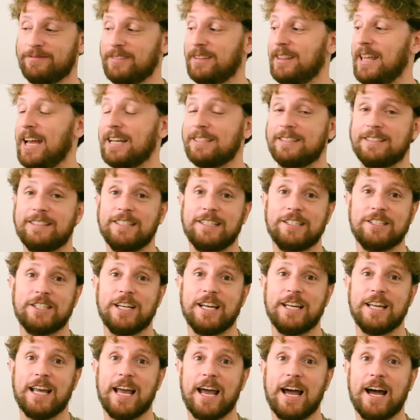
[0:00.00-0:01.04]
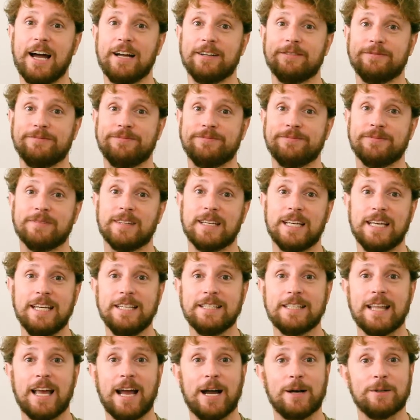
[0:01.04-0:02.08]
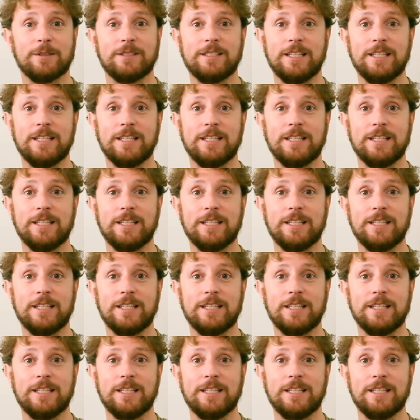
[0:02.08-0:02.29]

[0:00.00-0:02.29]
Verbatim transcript: That's DJ Yeah. Yeah! He's the house